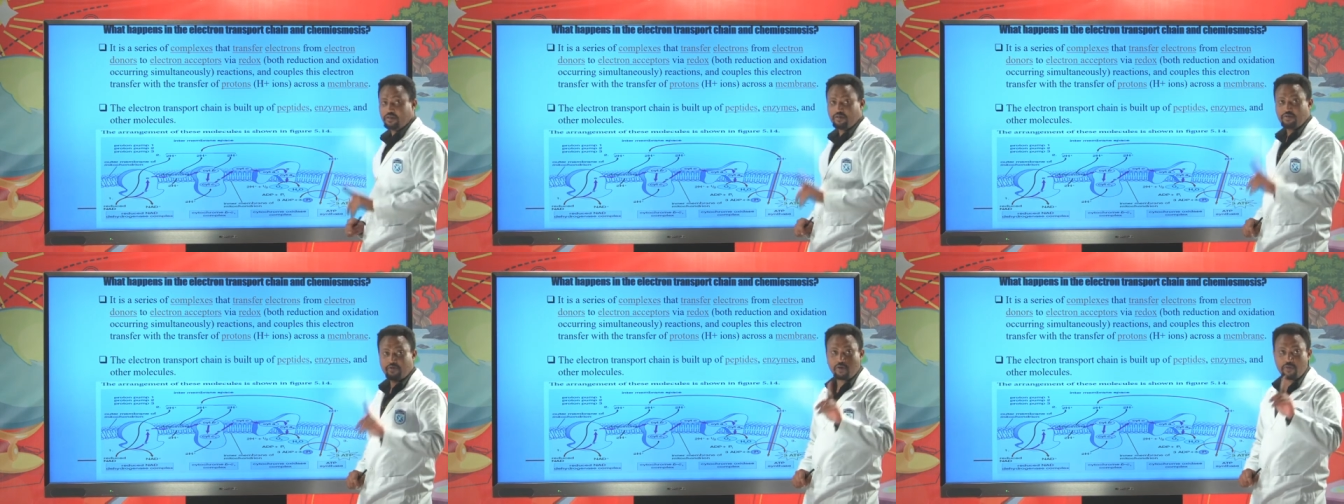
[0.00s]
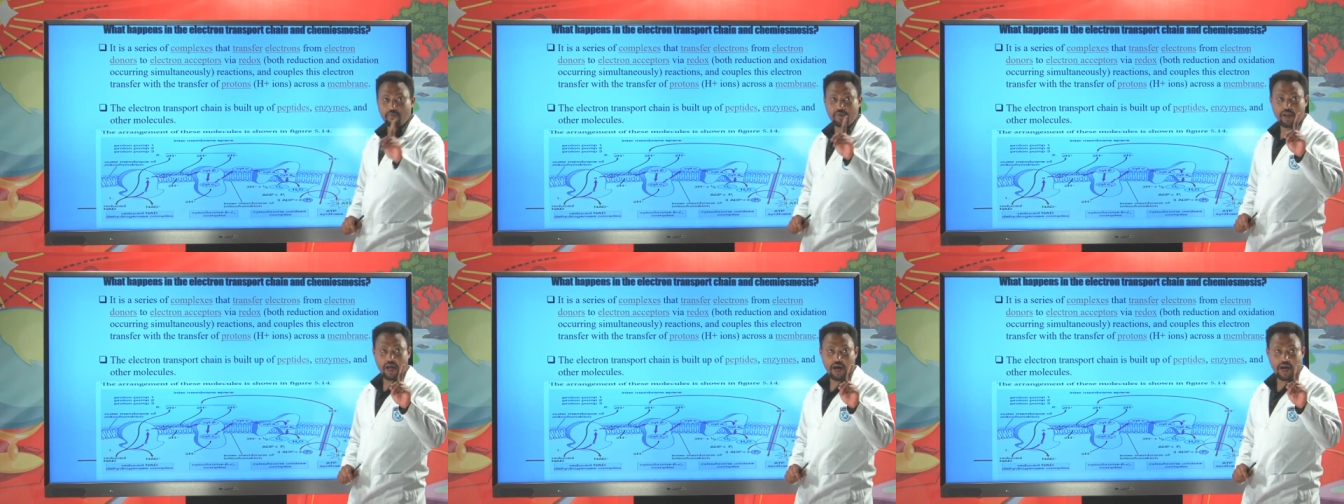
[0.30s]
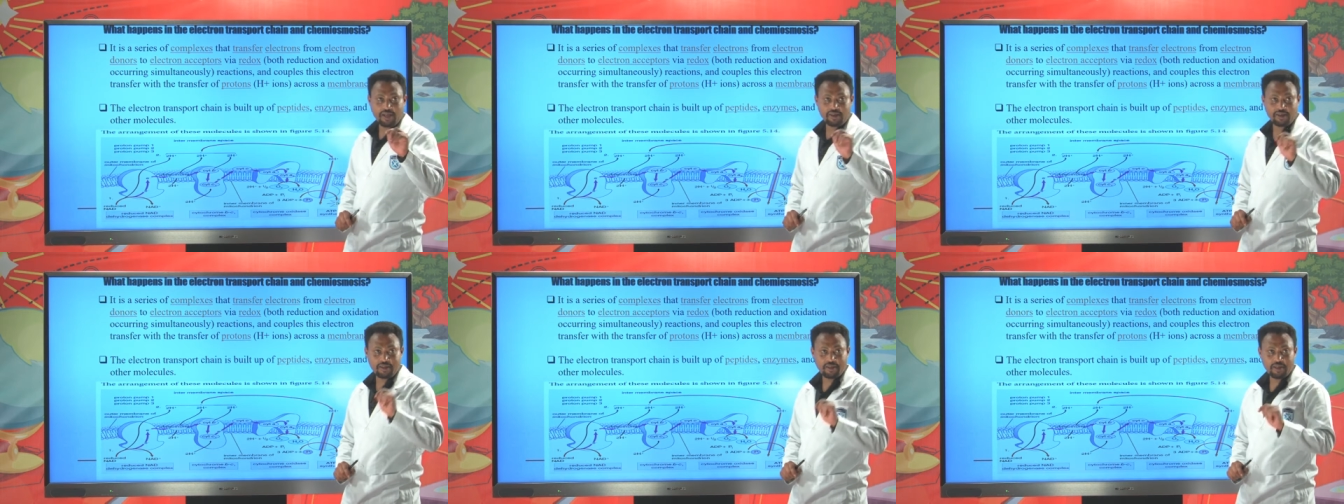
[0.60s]
from
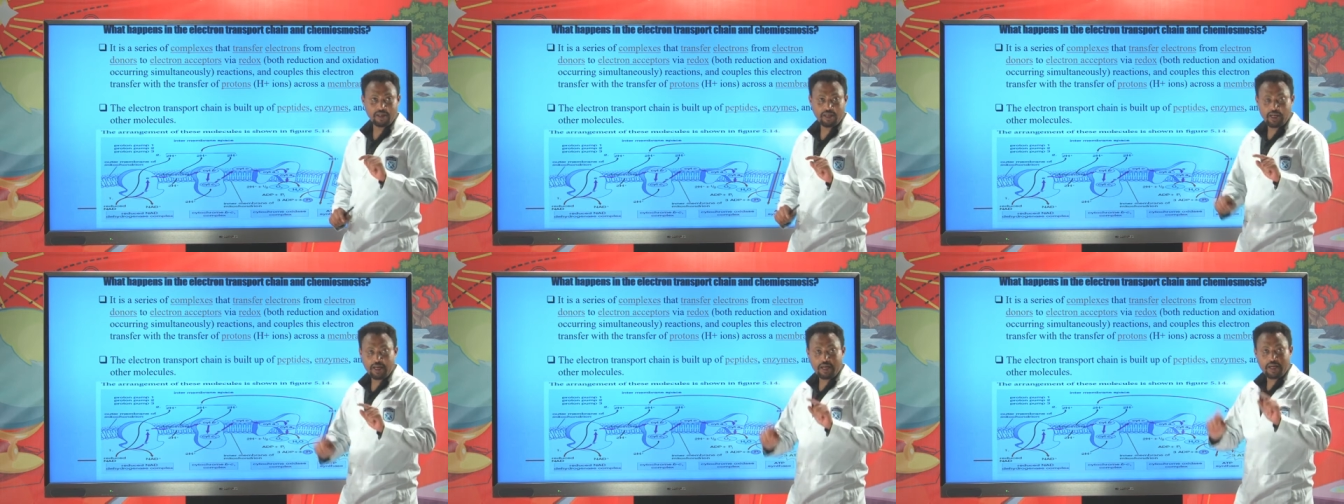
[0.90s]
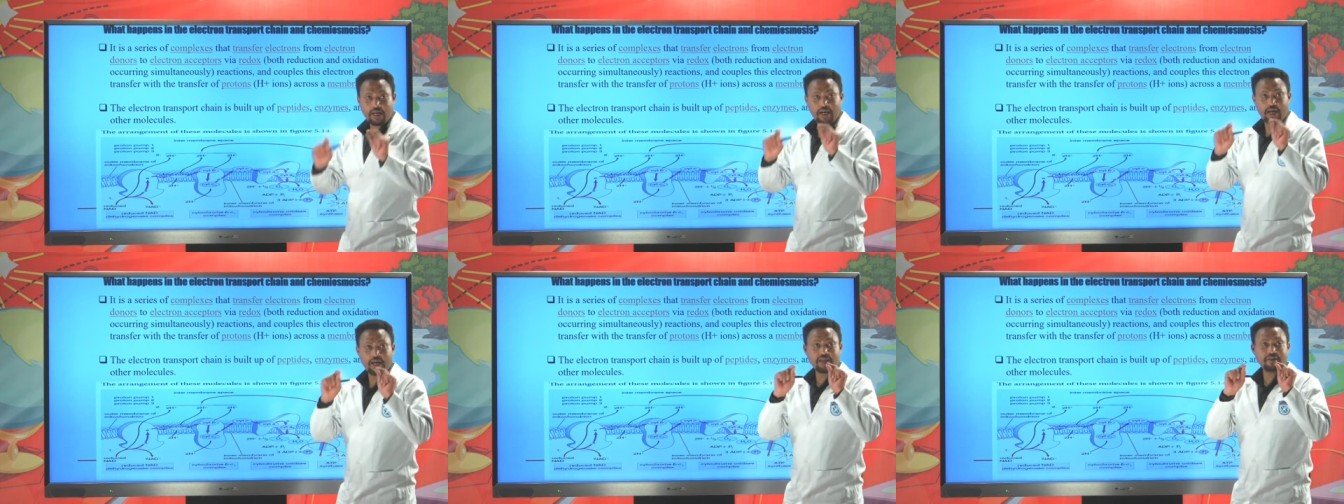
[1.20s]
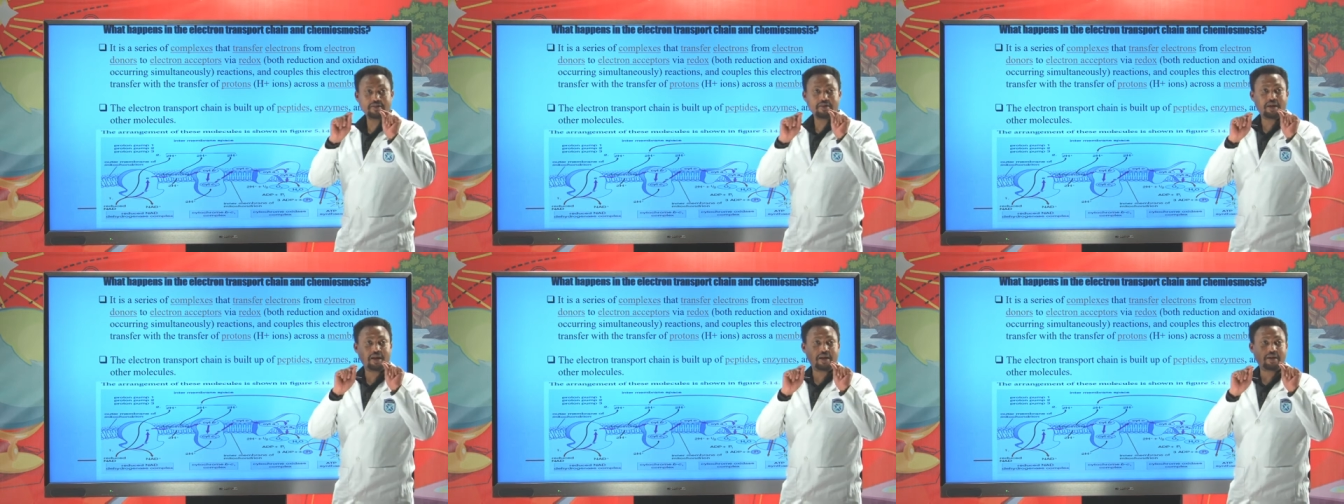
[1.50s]
NAD,
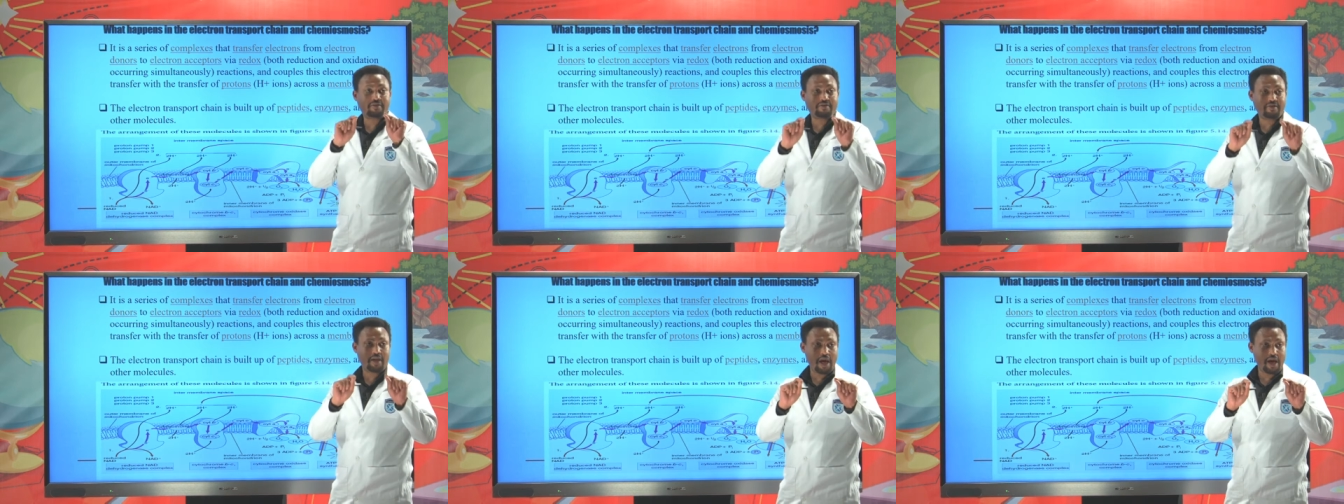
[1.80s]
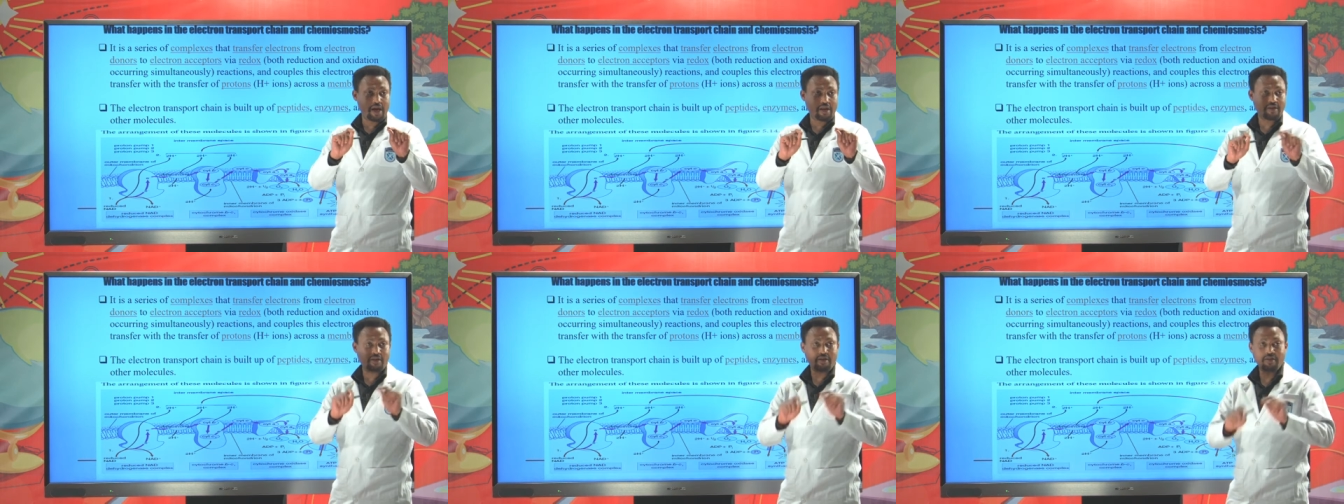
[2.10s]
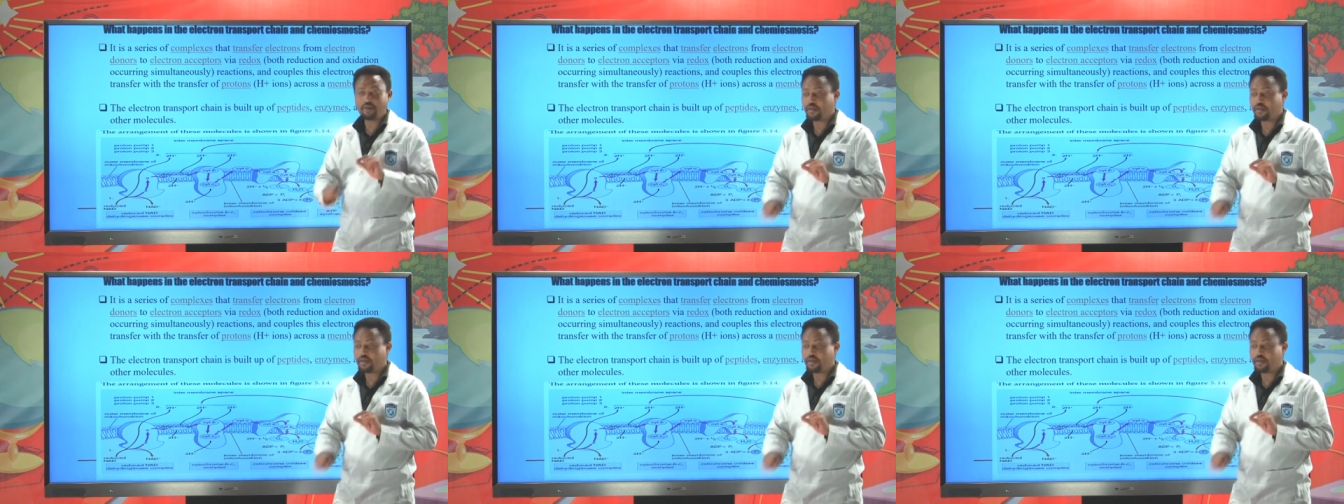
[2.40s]
and there are 10